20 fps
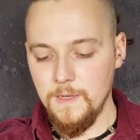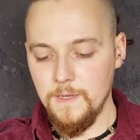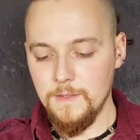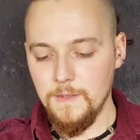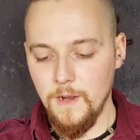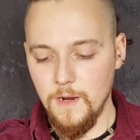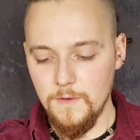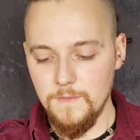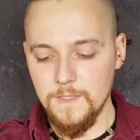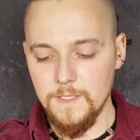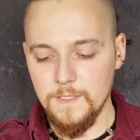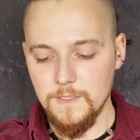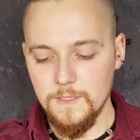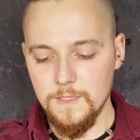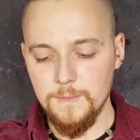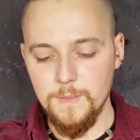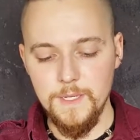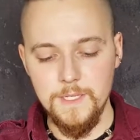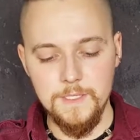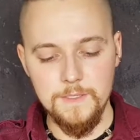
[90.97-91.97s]
The Harvester
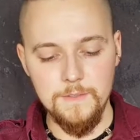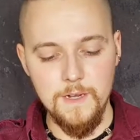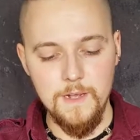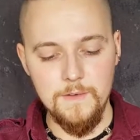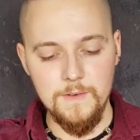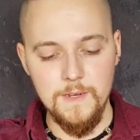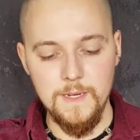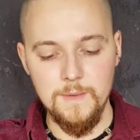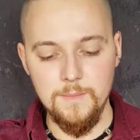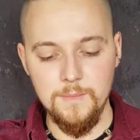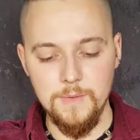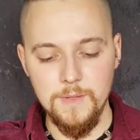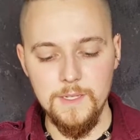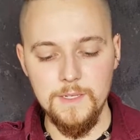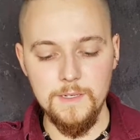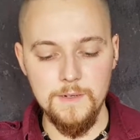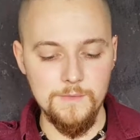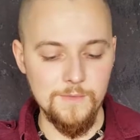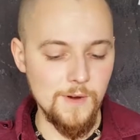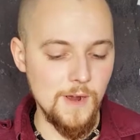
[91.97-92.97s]
spacecraft had
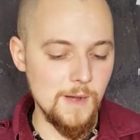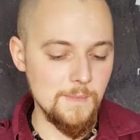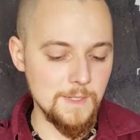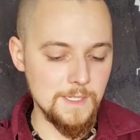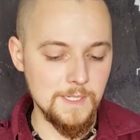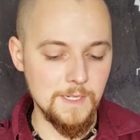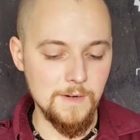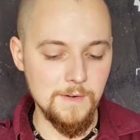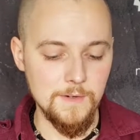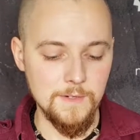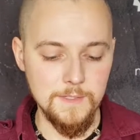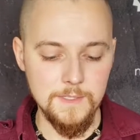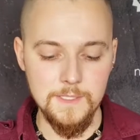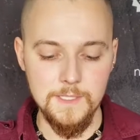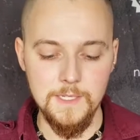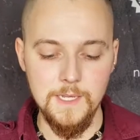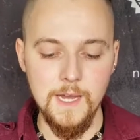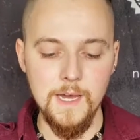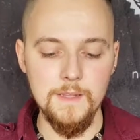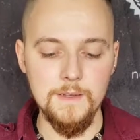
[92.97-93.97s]
plenty of raw materials
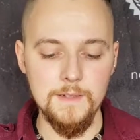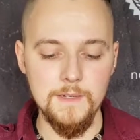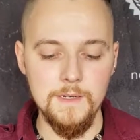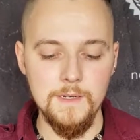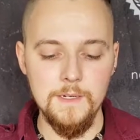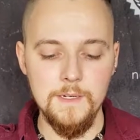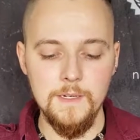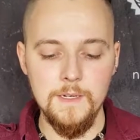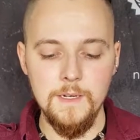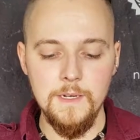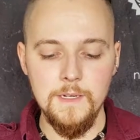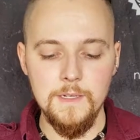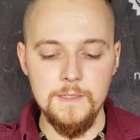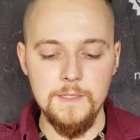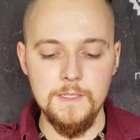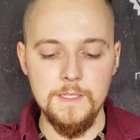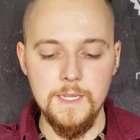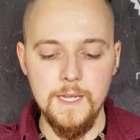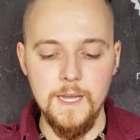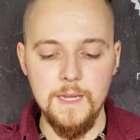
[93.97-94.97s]
to gather.
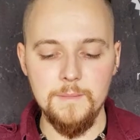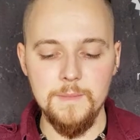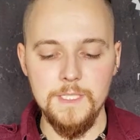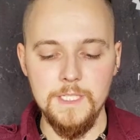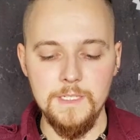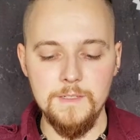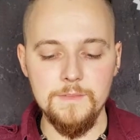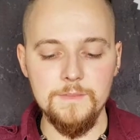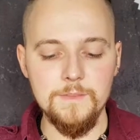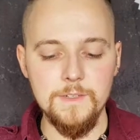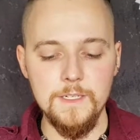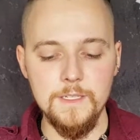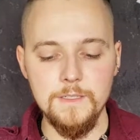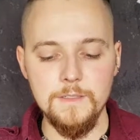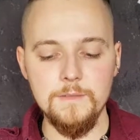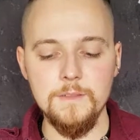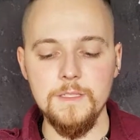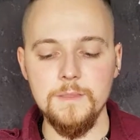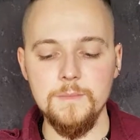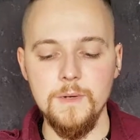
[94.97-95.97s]
The damn gene
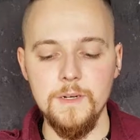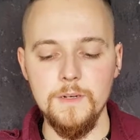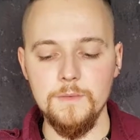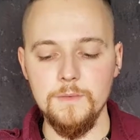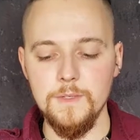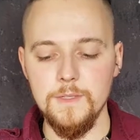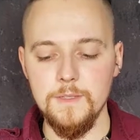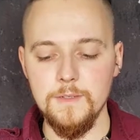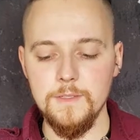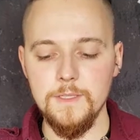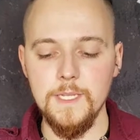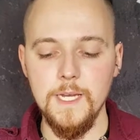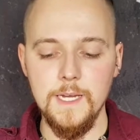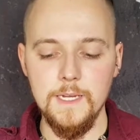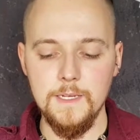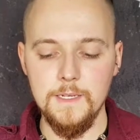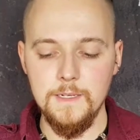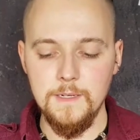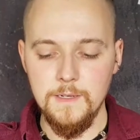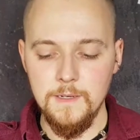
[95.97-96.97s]
freaks are smart with their
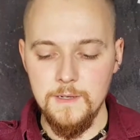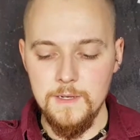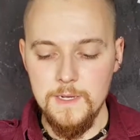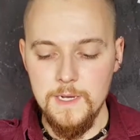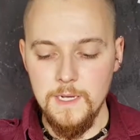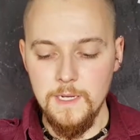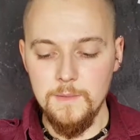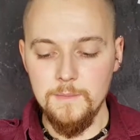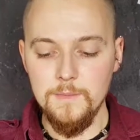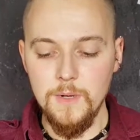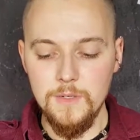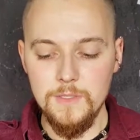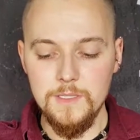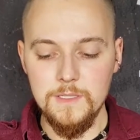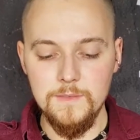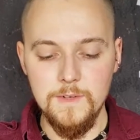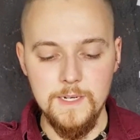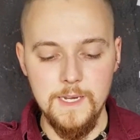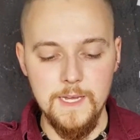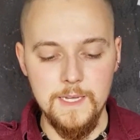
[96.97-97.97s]
tech.
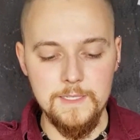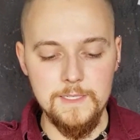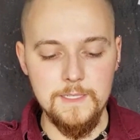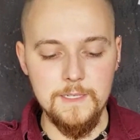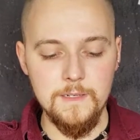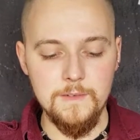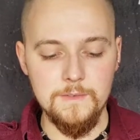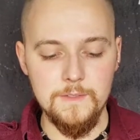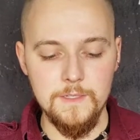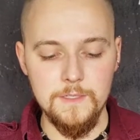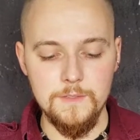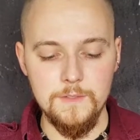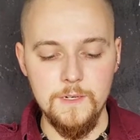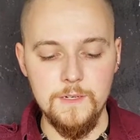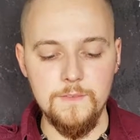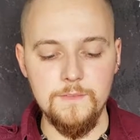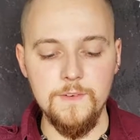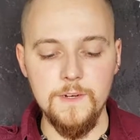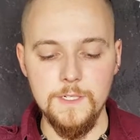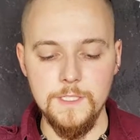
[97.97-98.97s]
Most of it had
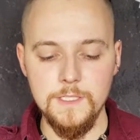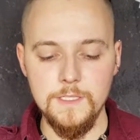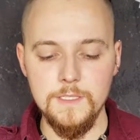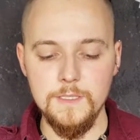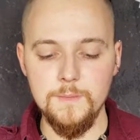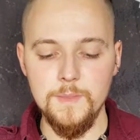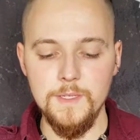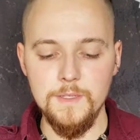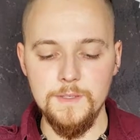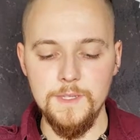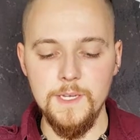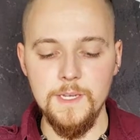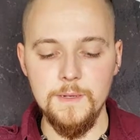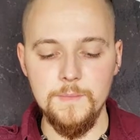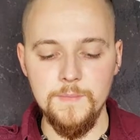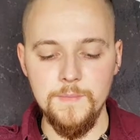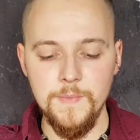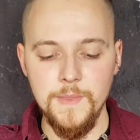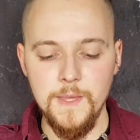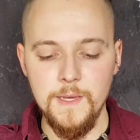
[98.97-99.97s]
self-destruct functions built
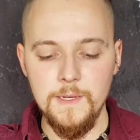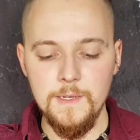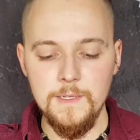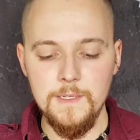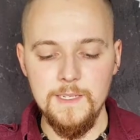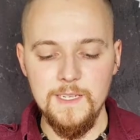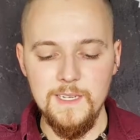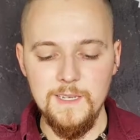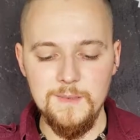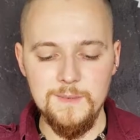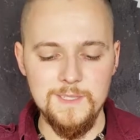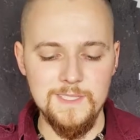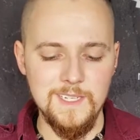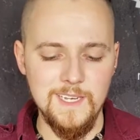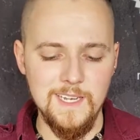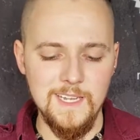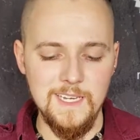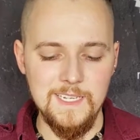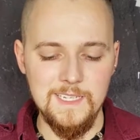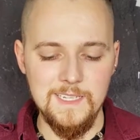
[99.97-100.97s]
in. It was
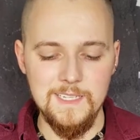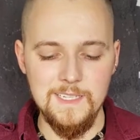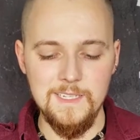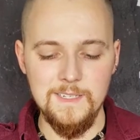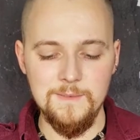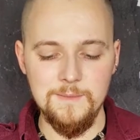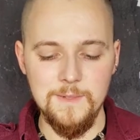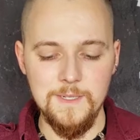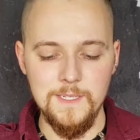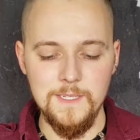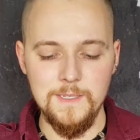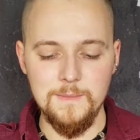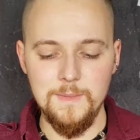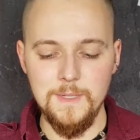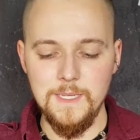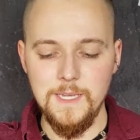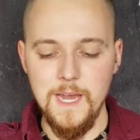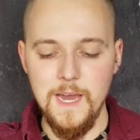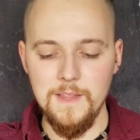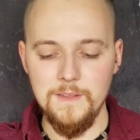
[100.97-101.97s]
unlikely we'd
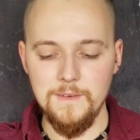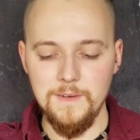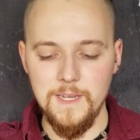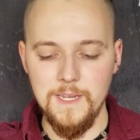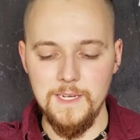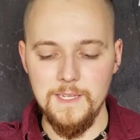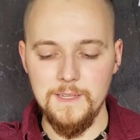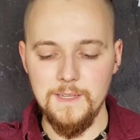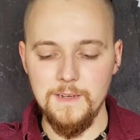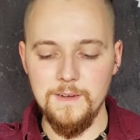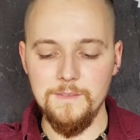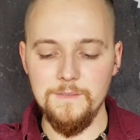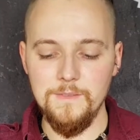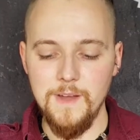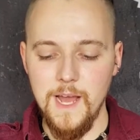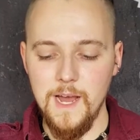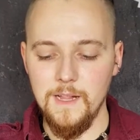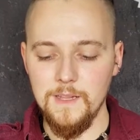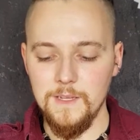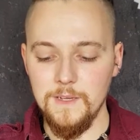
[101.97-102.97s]
be gathering anything of
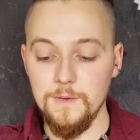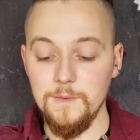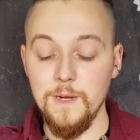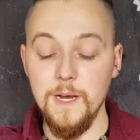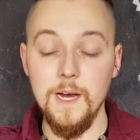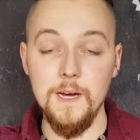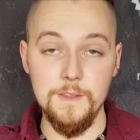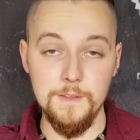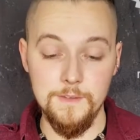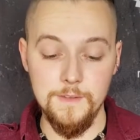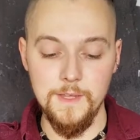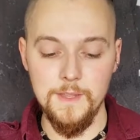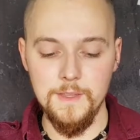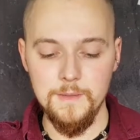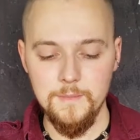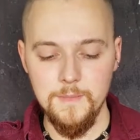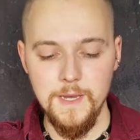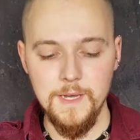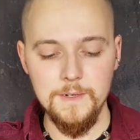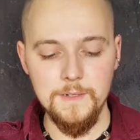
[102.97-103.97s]
value other than
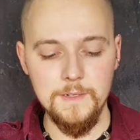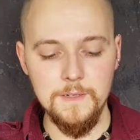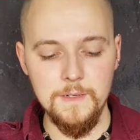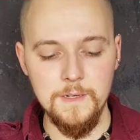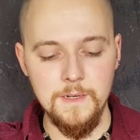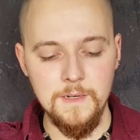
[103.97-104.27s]
the metal.